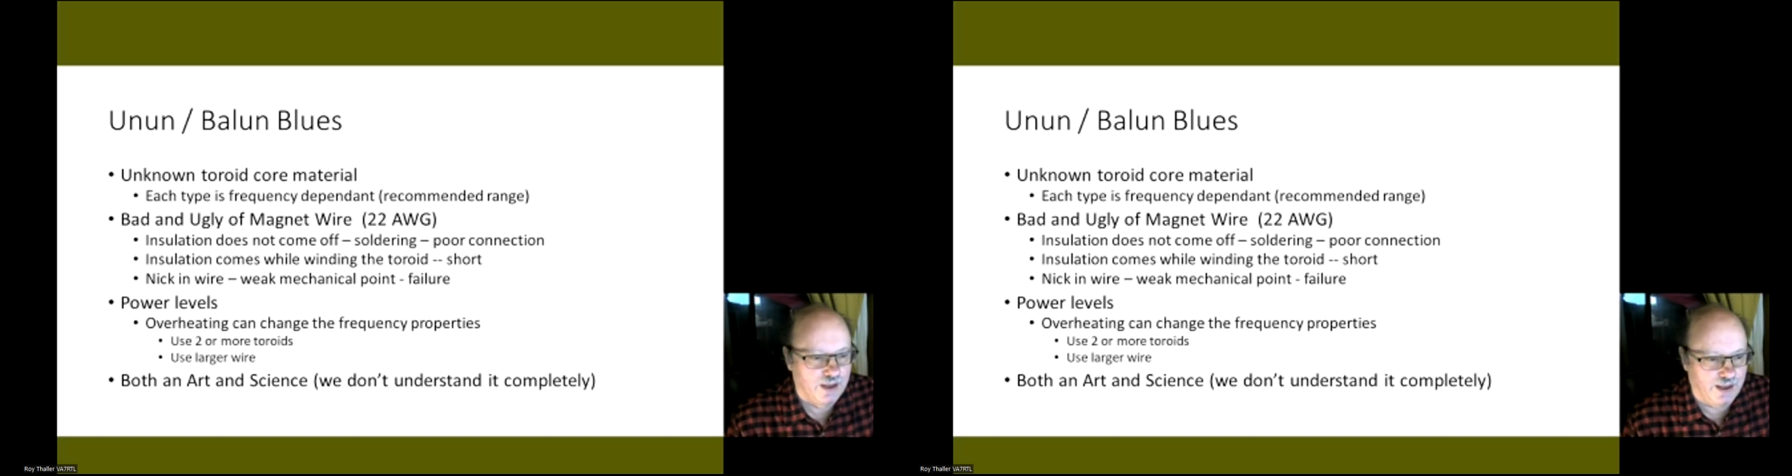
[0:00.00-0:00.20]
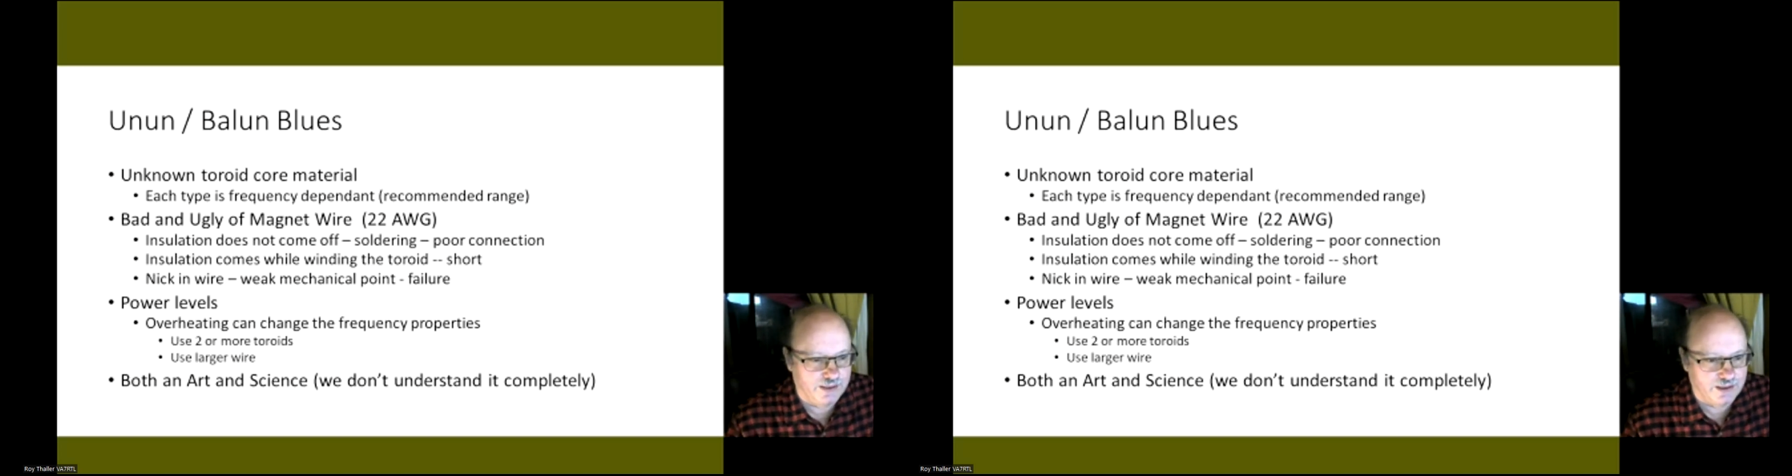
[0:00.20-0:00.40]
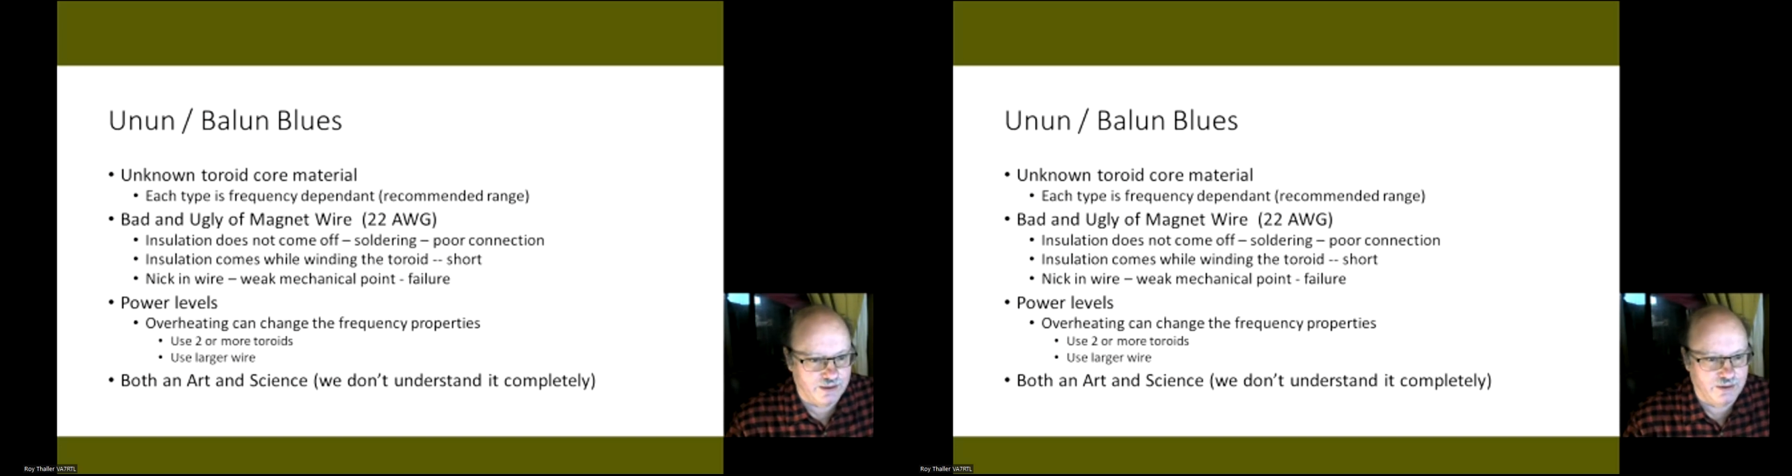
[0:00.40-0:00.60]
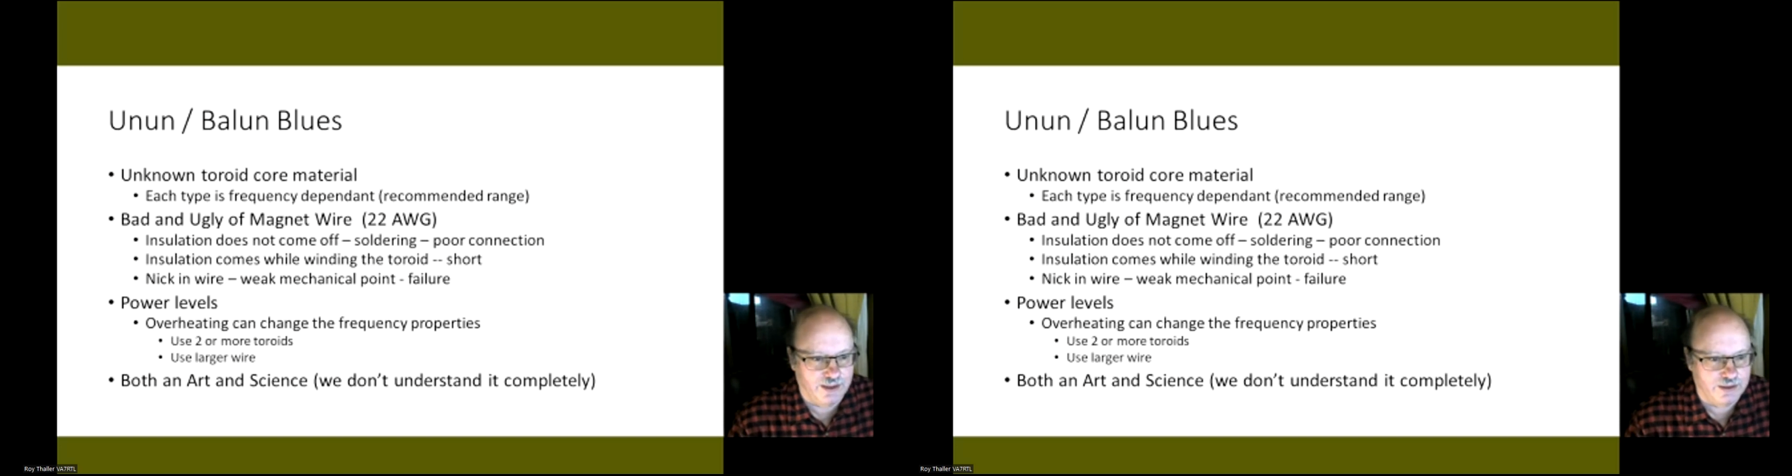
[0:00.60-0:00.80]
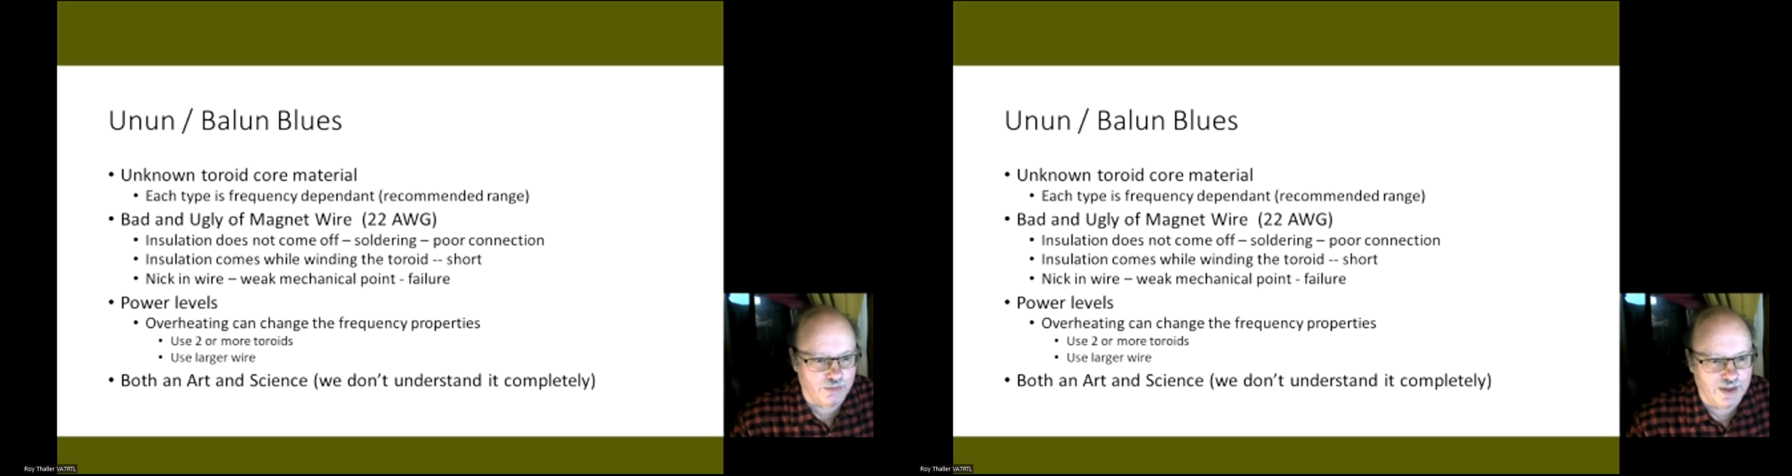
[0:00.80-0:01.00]
it
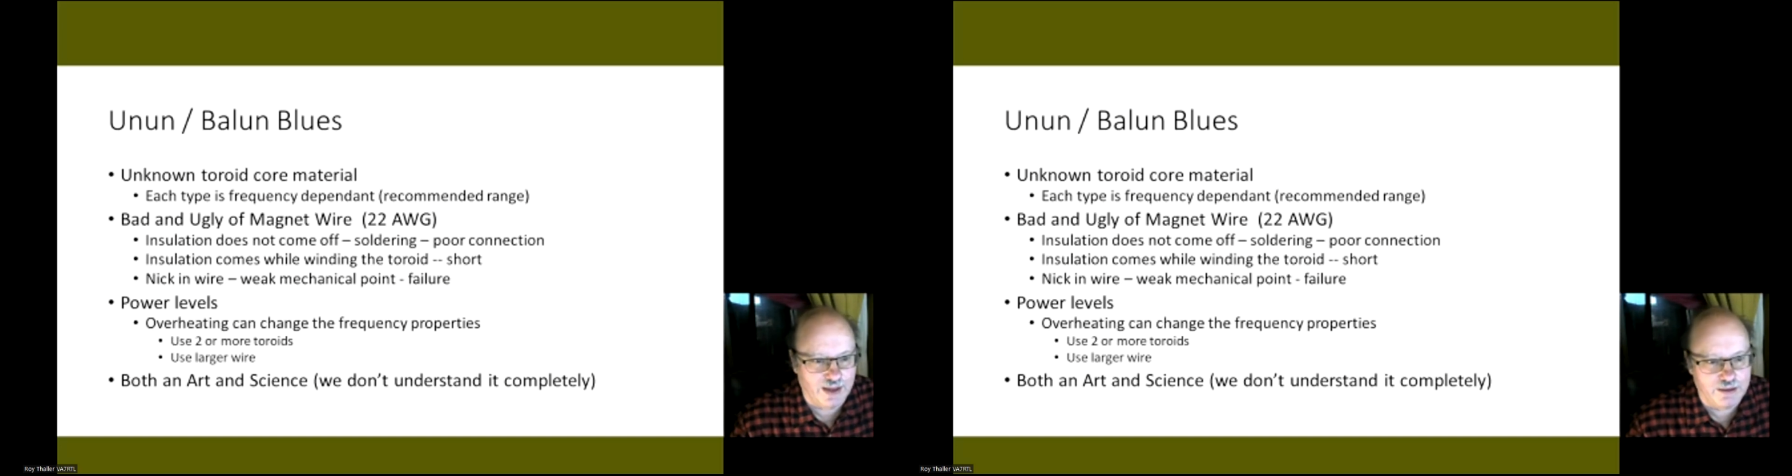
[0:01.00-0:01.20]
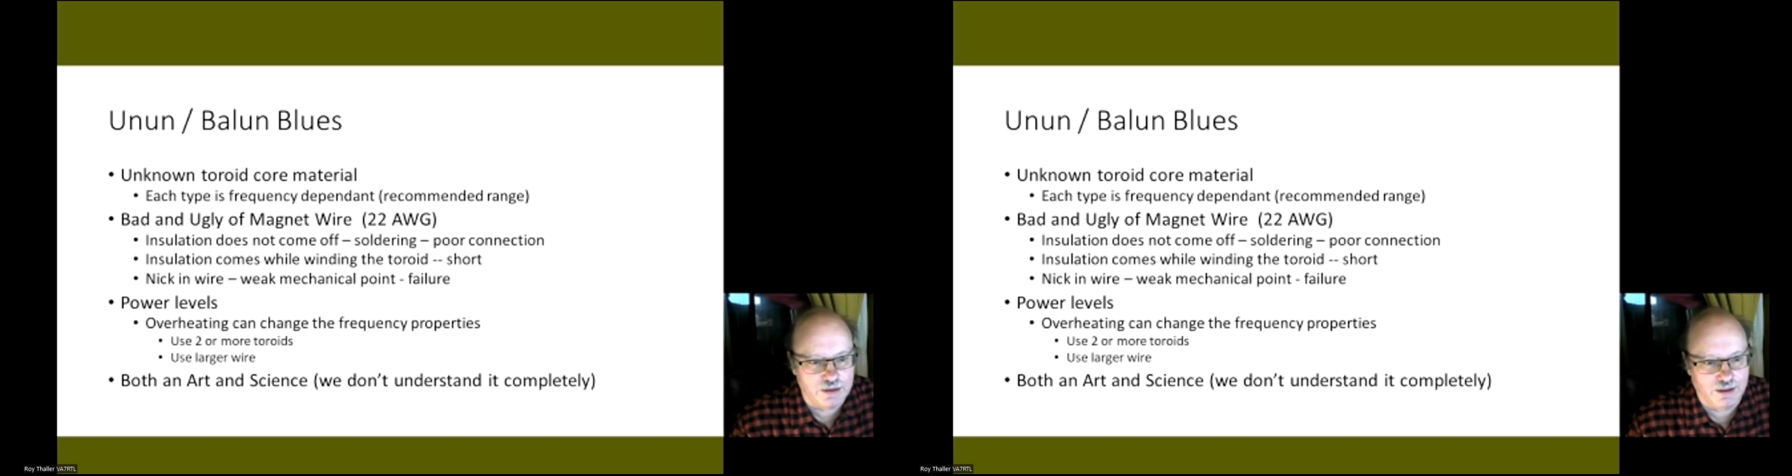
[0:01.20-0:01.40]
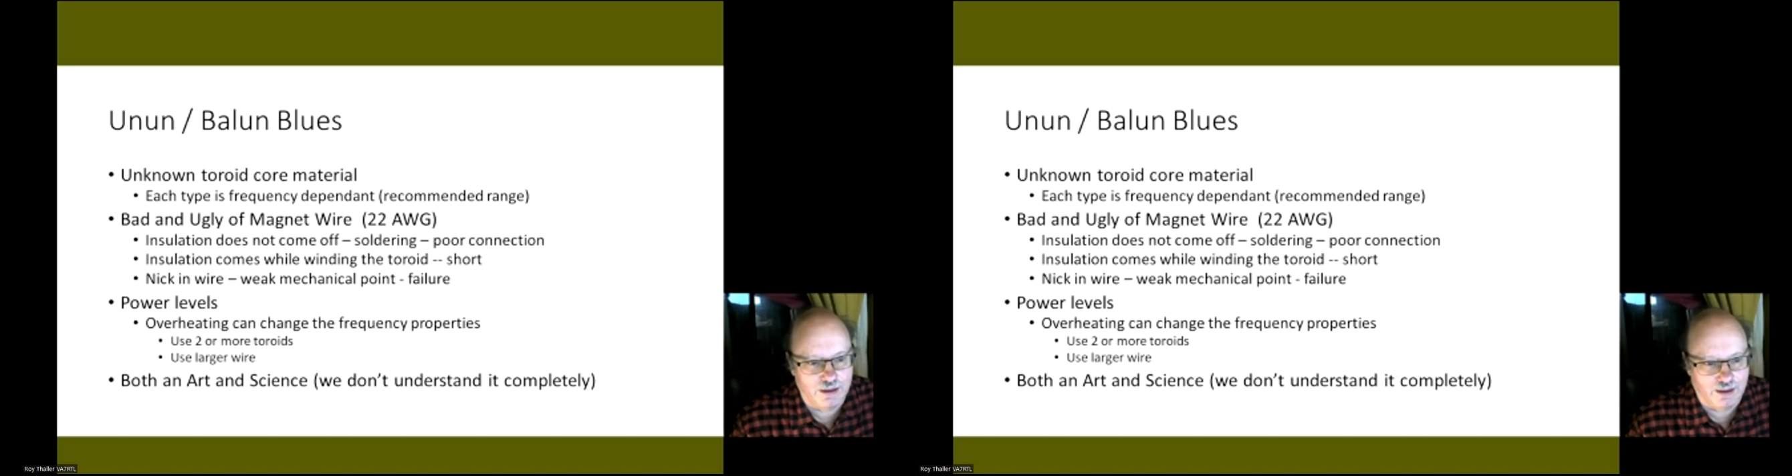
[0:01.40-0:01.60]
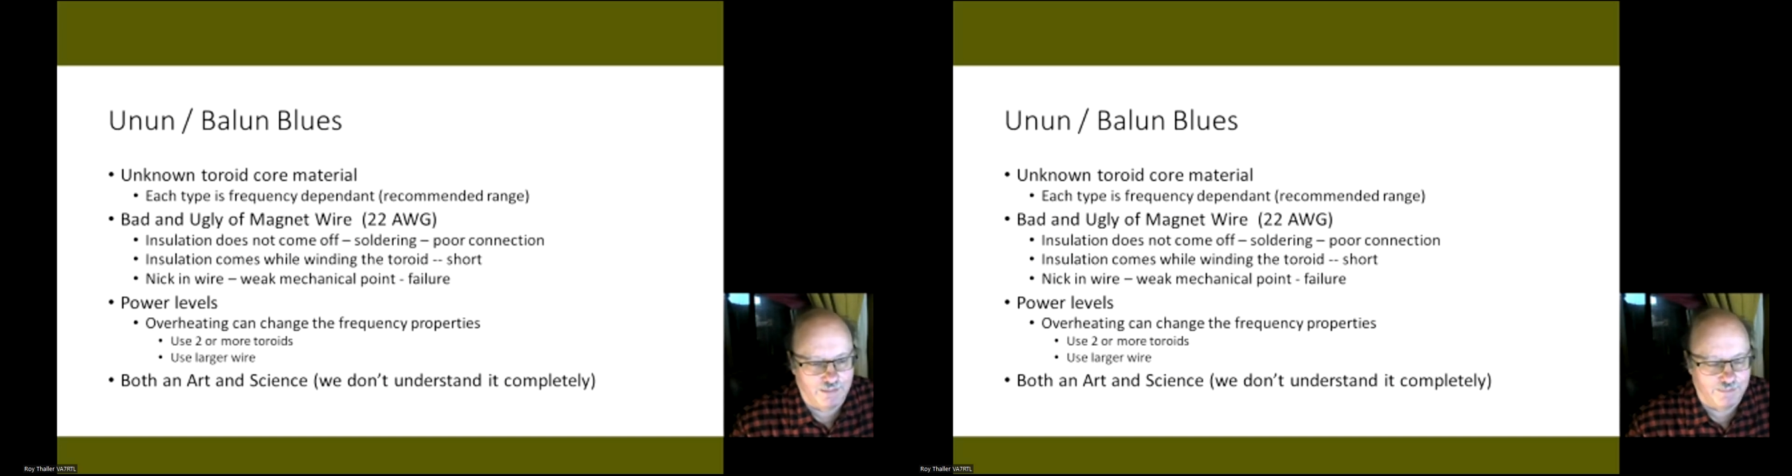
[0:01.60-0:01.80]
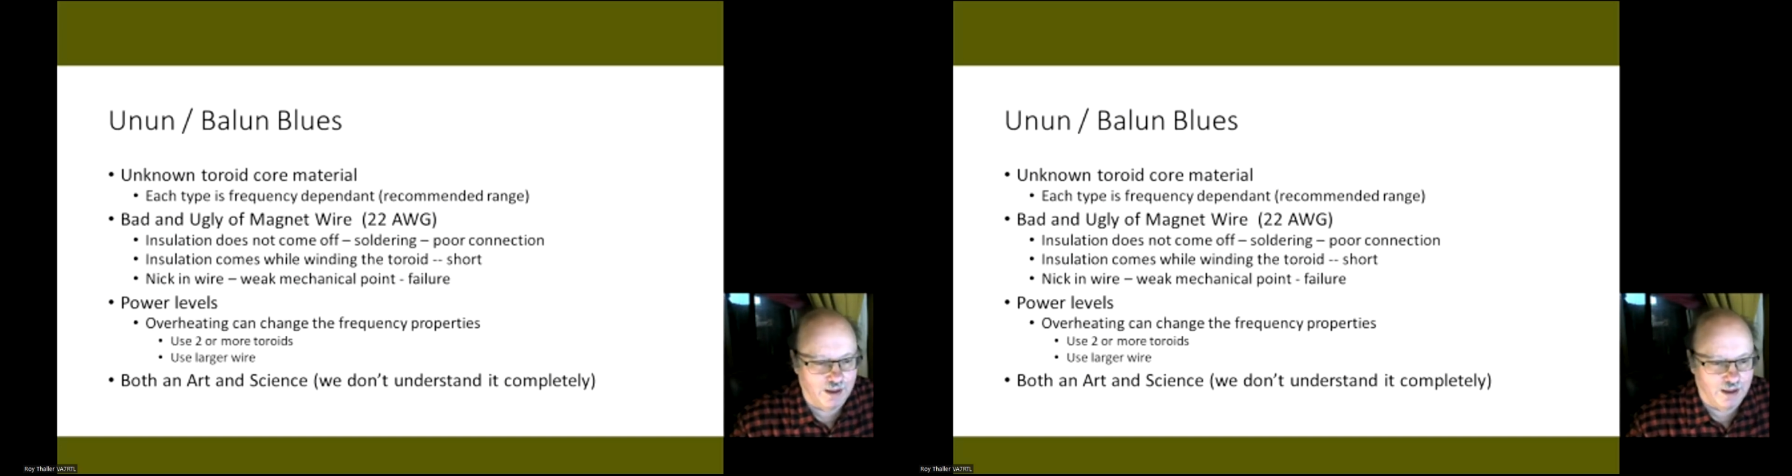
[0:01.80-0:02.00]
creates a